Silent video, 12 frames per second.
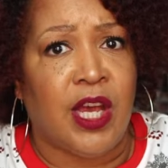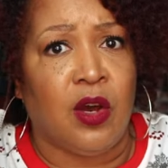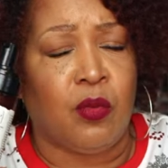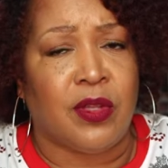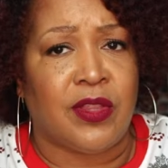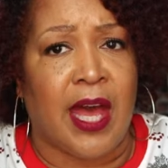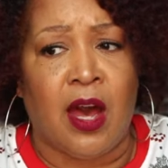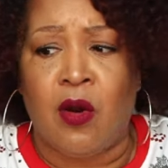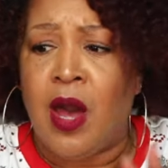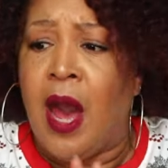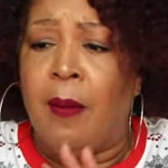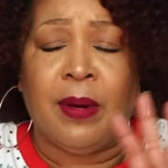gel,
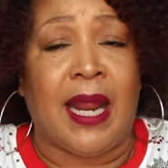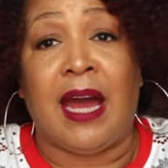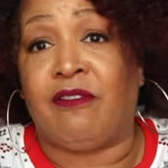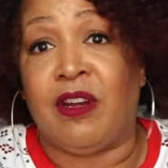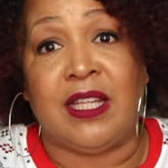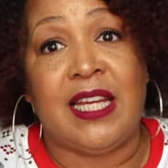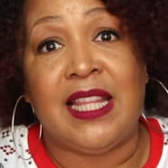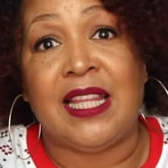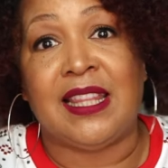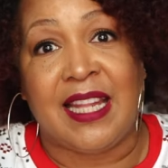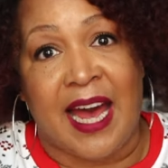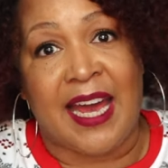without, but I really
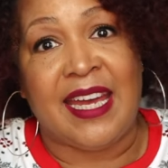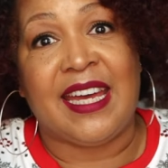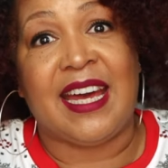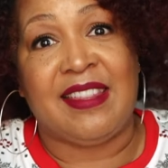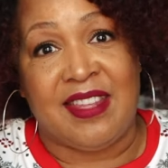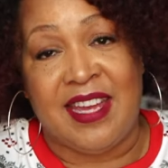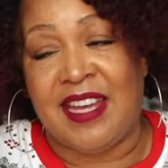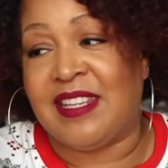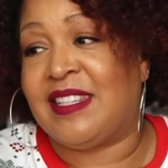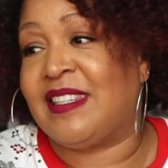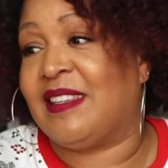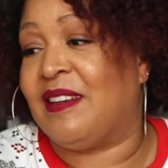like
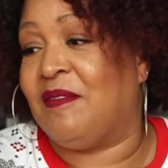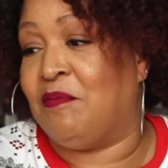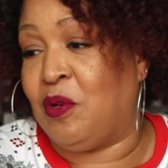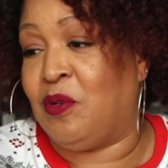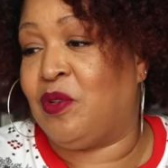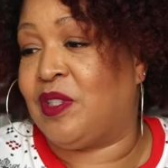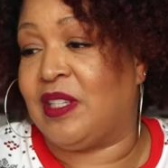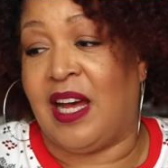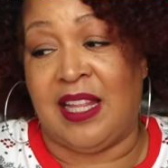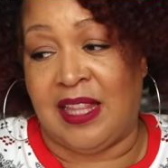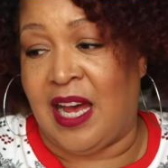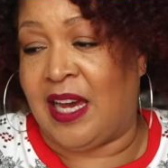this mousse
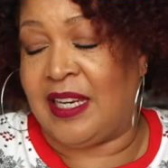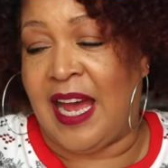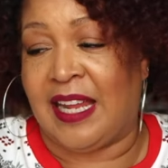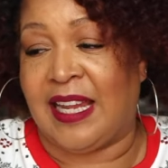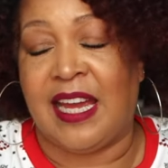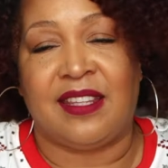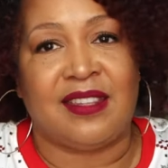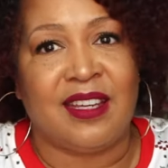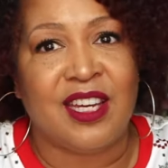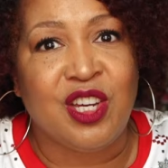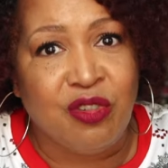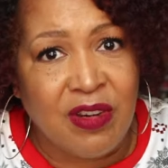a lot. I like
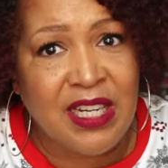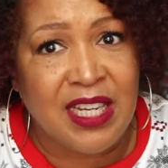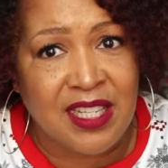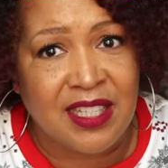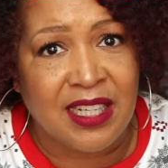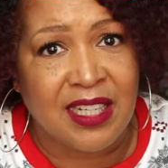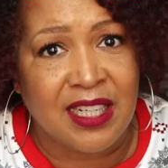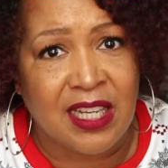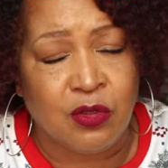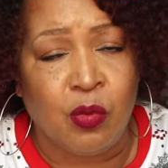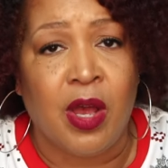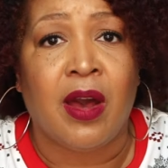the ingredients in
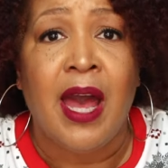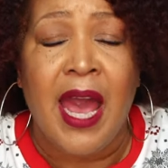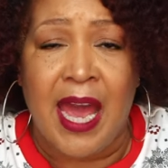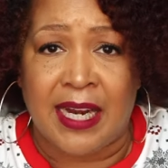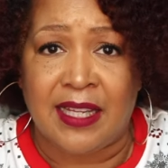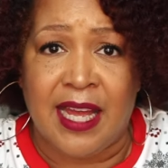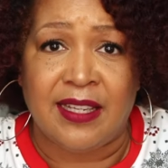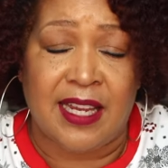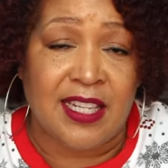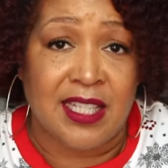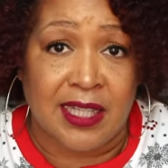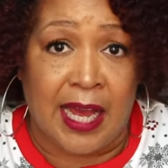it as well, and I like
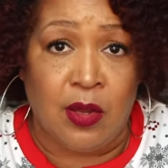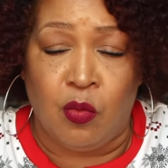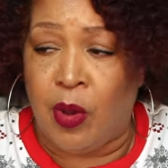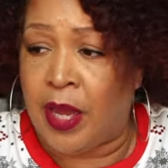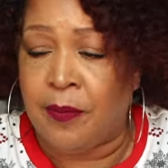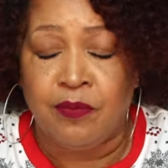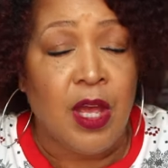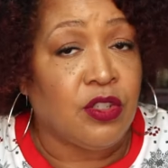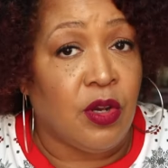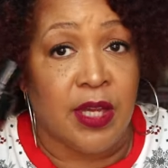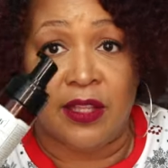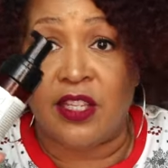that it's lightweight.
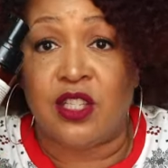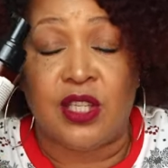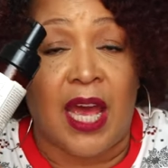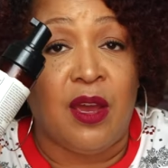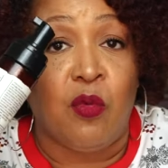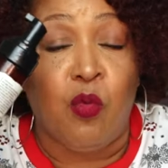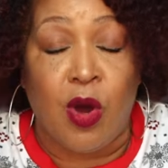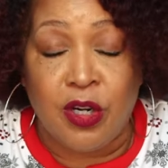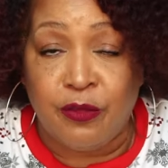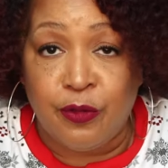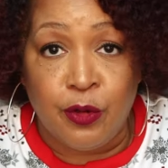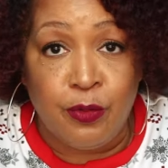So yeah, this is a
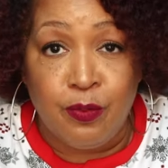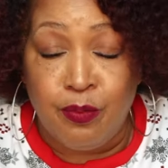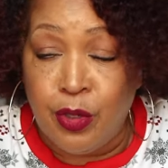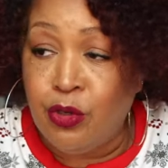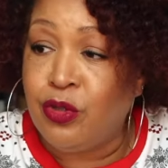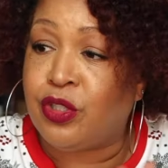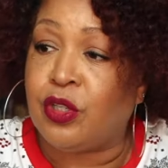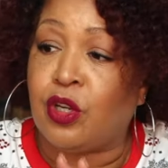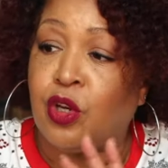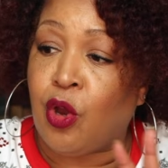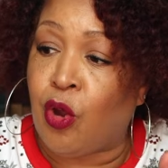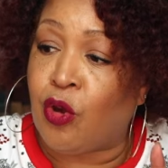wonderful mousse,
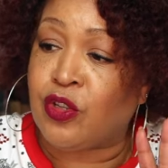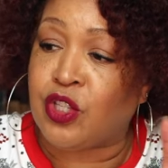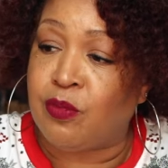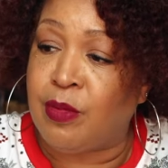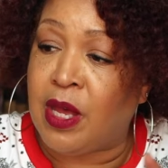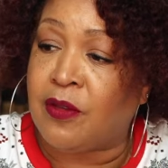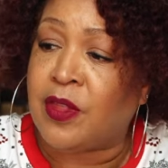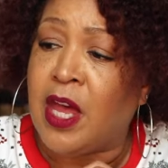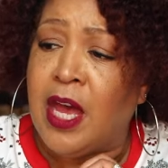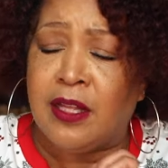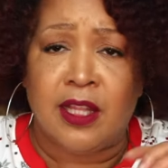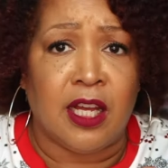Curl Smith.
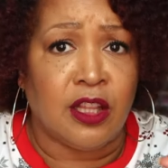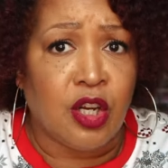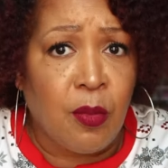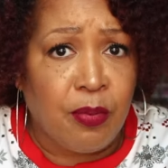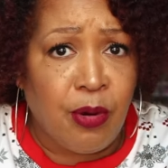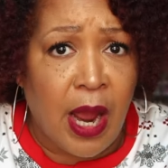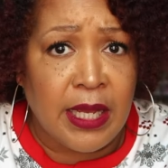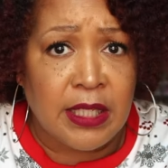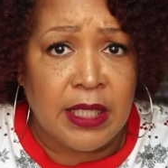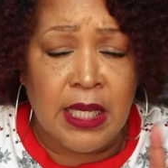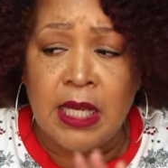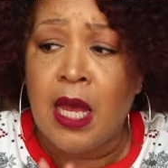They're a little
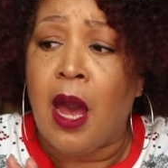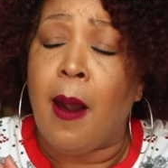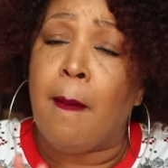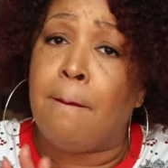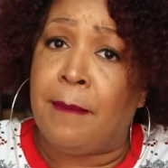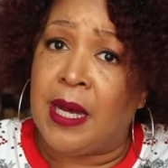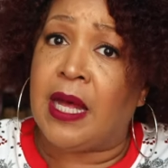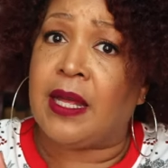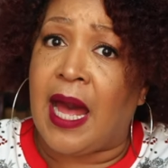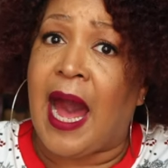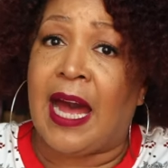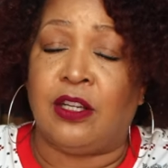pricey,
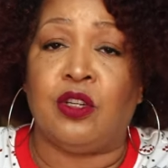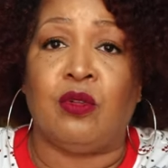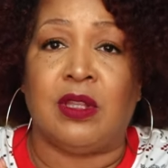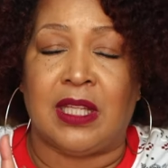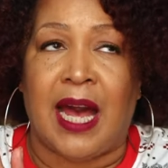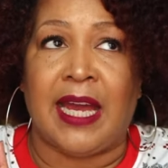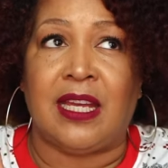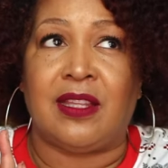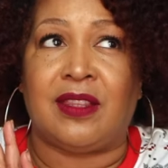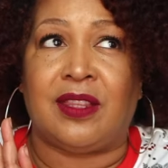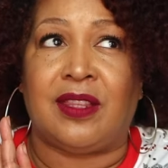but I do like